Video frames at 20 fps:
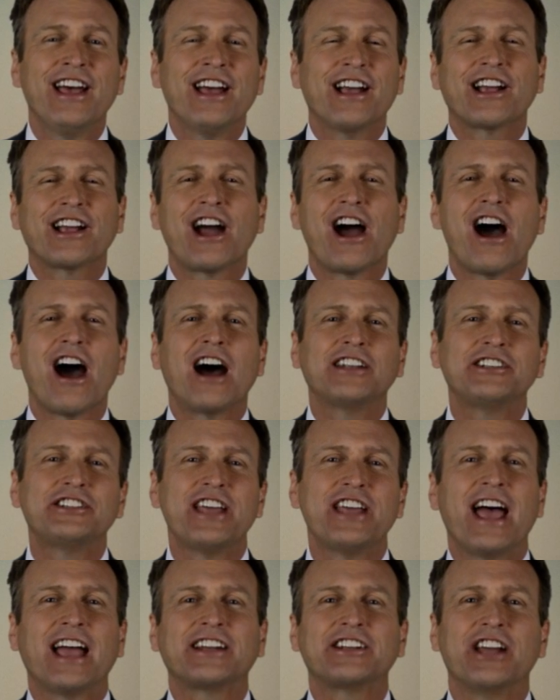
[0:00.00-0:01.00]

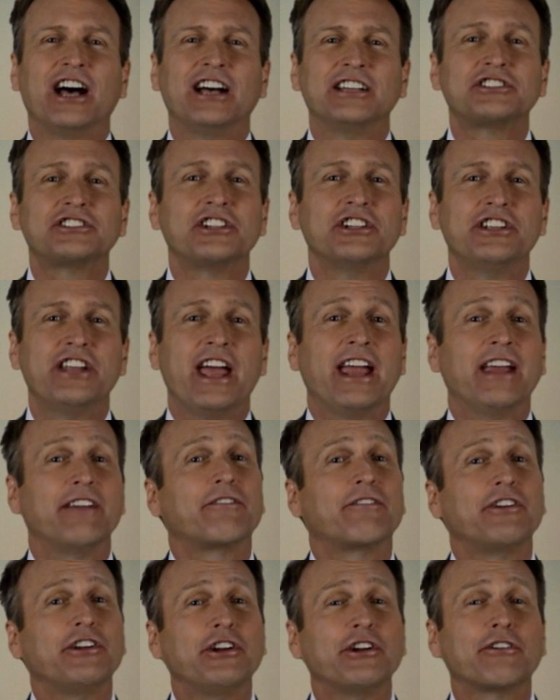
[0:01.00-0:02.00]
Contact us today
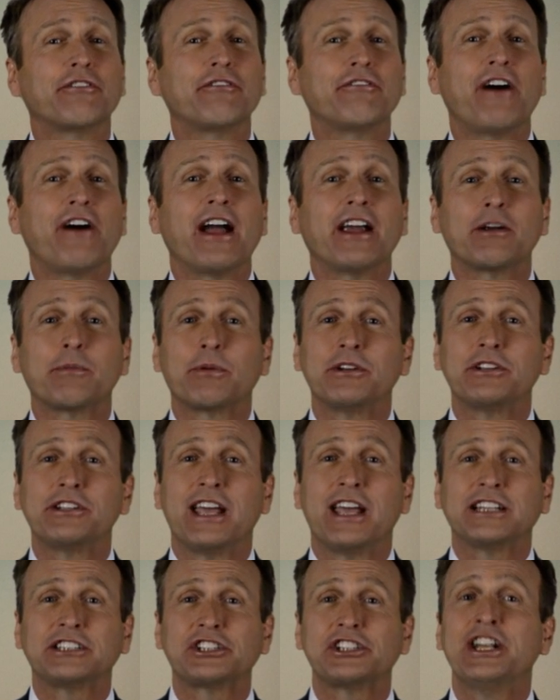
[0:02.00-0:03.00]
for your fire
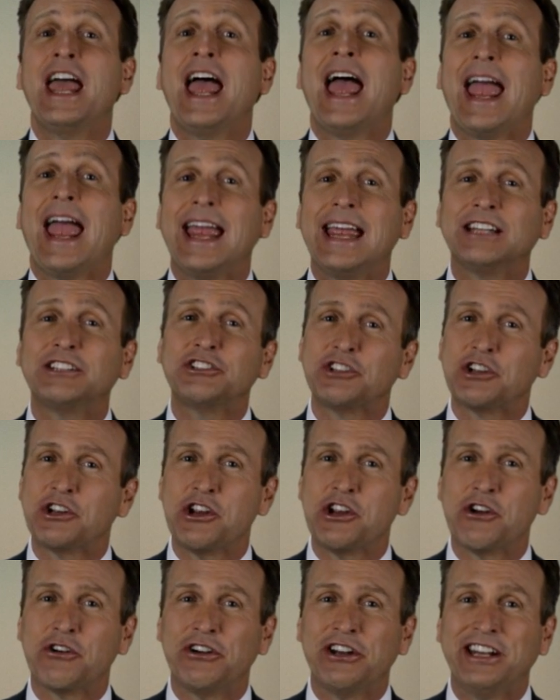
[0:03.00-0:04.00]
protection and
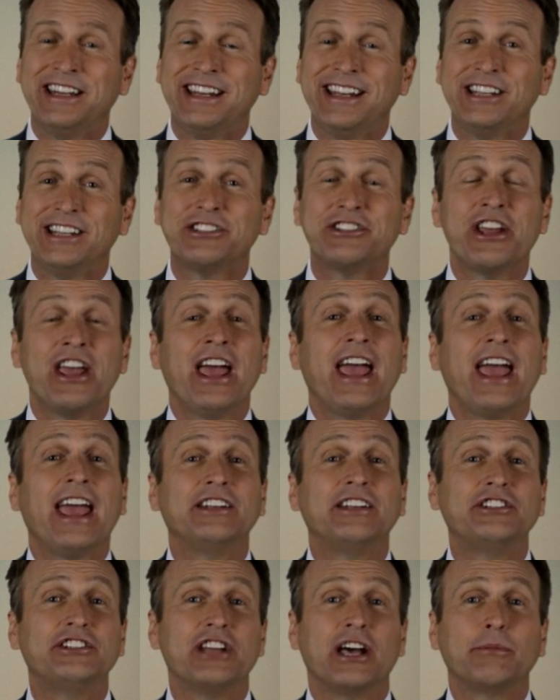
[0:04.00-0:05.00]
security needs
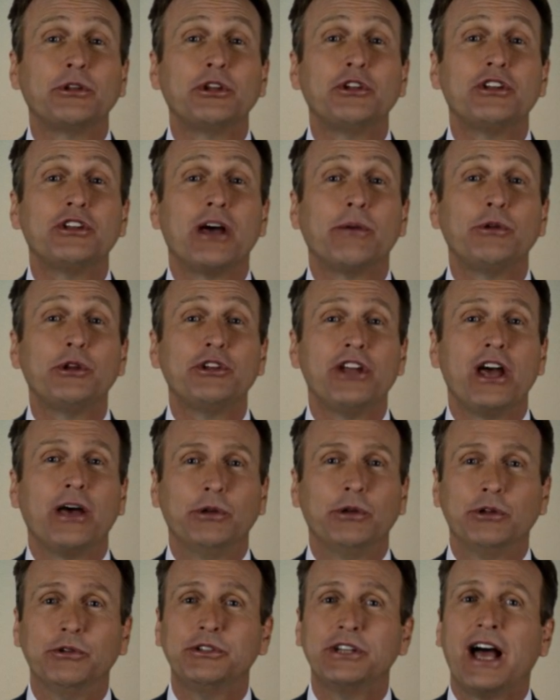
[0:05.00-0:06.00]
at
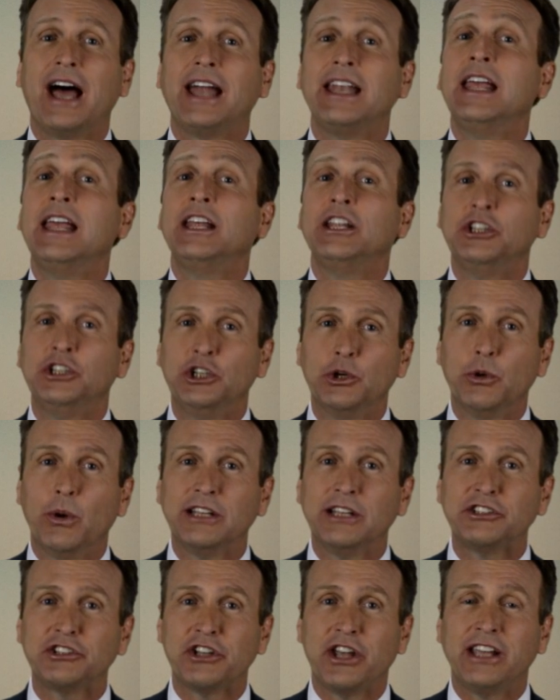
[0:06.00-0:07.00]

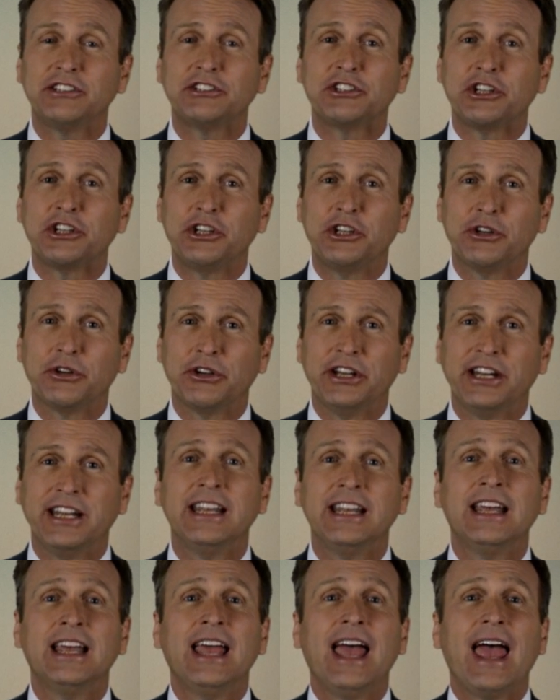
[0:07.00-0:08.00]

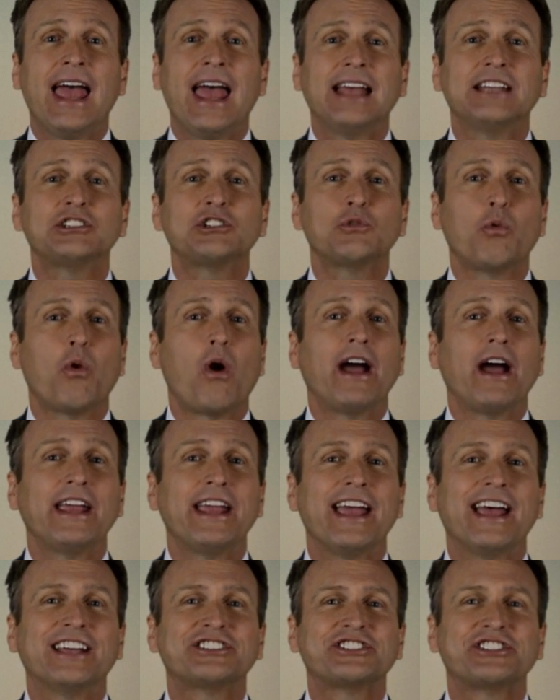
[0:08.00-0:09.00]

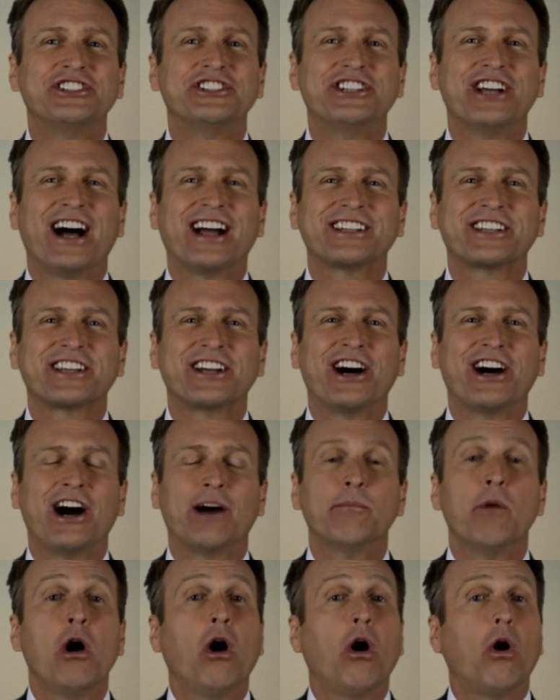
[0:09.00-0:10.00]

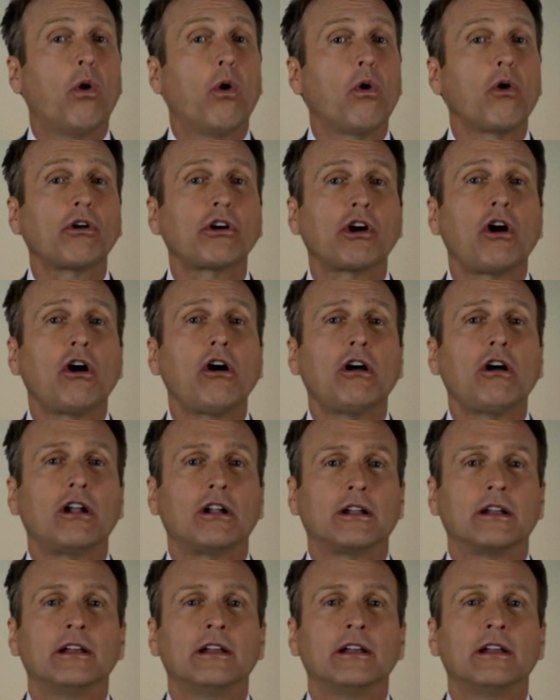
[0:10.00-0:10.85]
www.usasecuritysys.com or call